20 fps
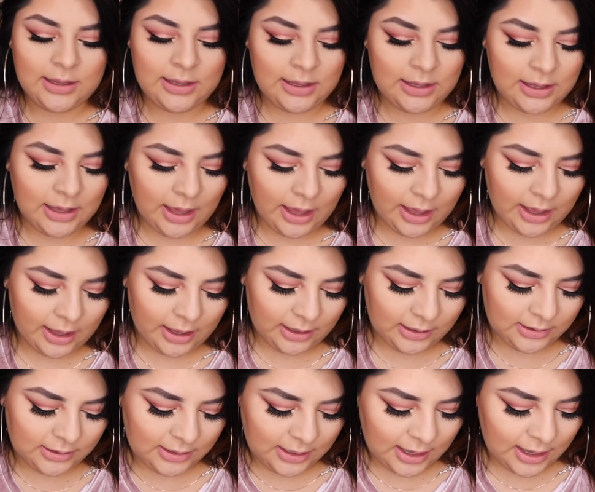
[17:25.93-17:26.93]
Yeah,
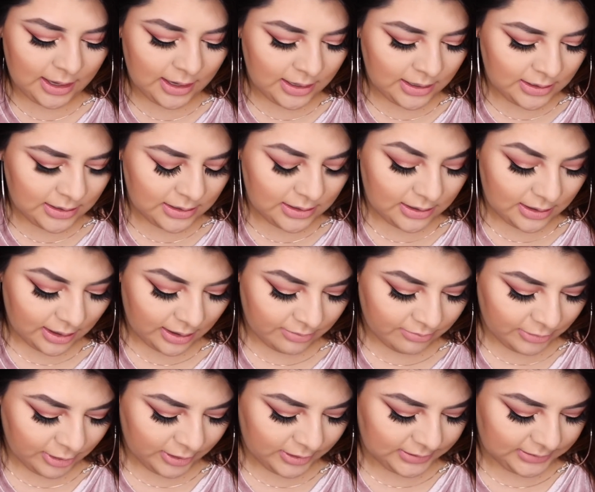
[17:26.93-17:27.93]
again,
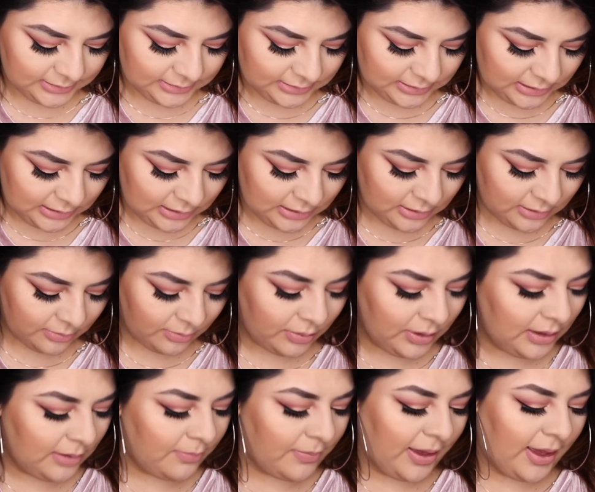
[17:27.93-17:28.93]
I'm not seeing
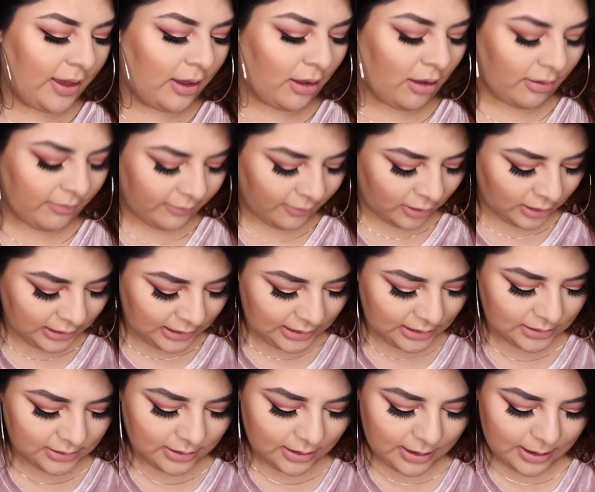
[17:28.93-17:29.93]
big payoff on
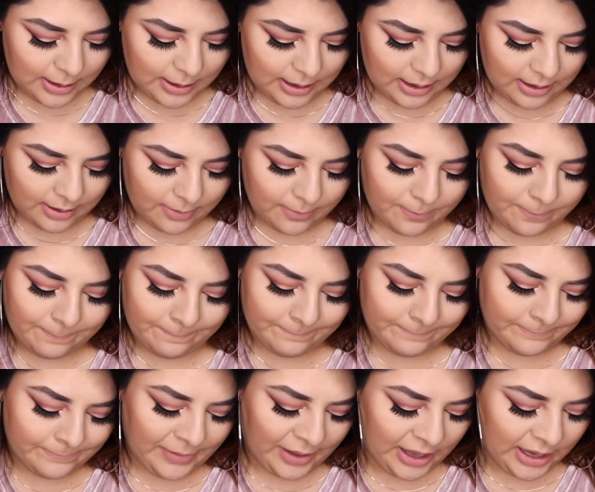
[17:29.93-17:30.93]
it,
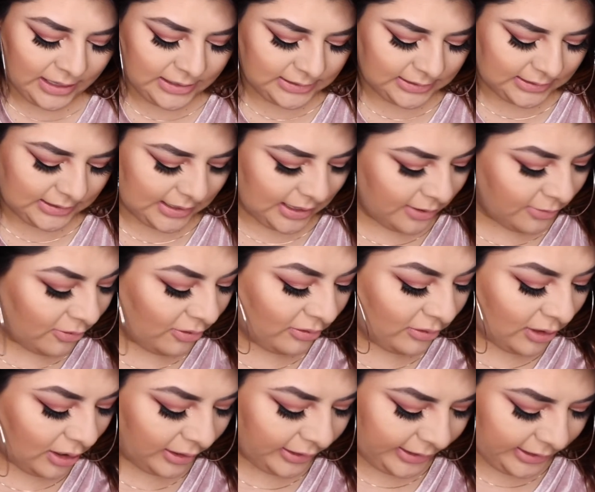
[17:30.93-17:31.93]
but I won't
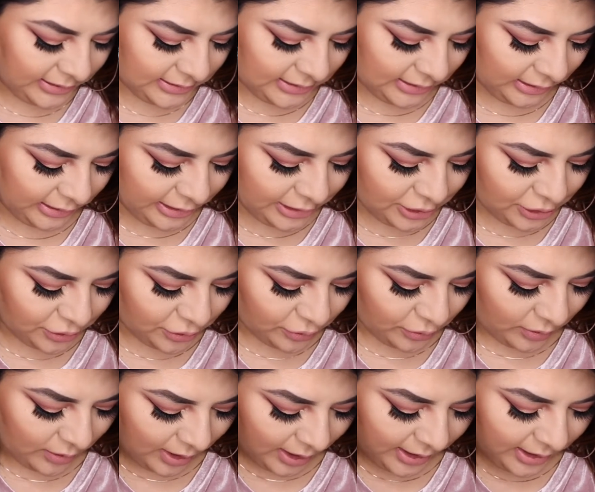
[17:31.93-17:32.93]
knock it till I
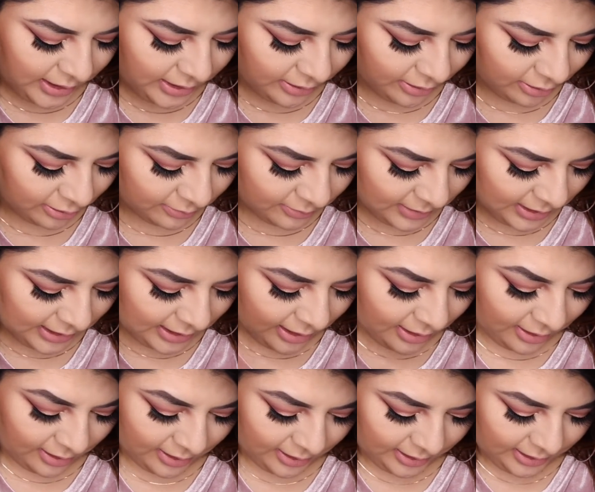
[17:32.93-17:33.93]
try it on my
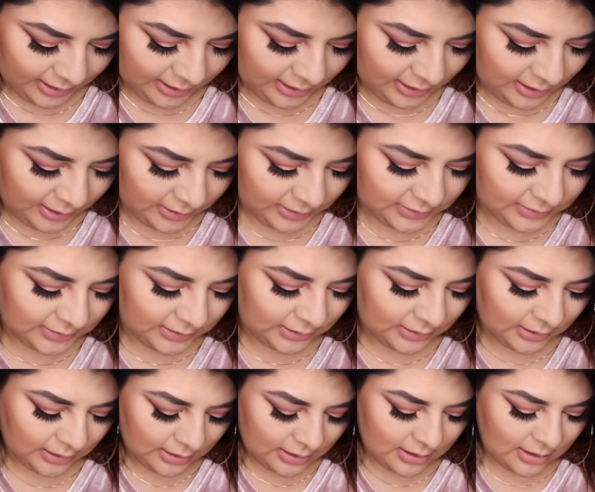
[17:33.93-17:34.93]
eyes.
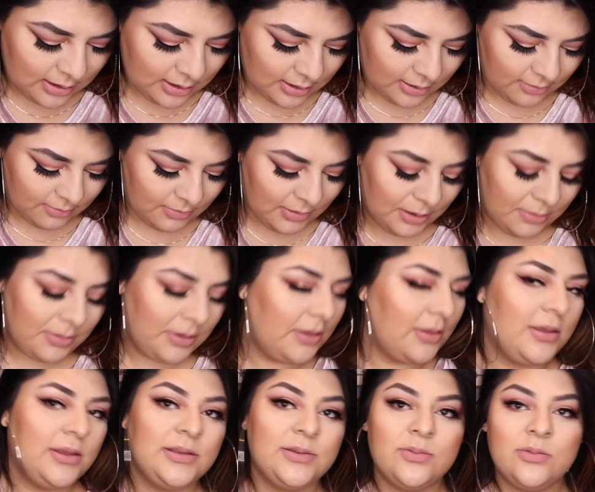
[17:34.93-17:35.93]
Maybe
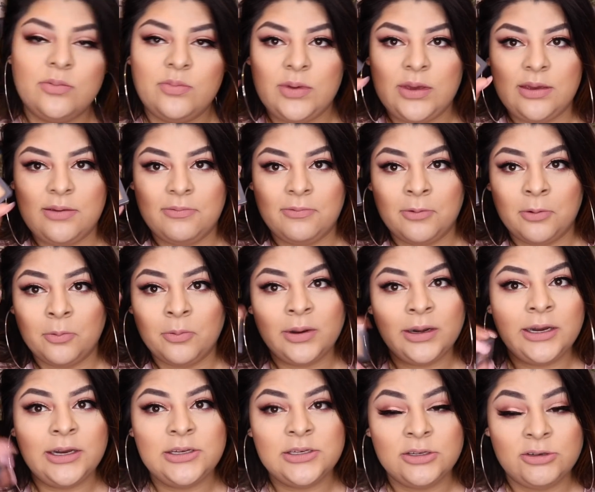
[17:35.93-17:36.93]
this will be for
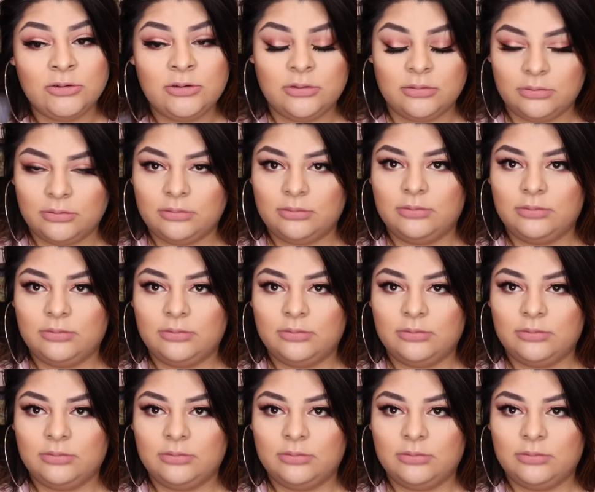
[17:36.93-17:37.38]
when I do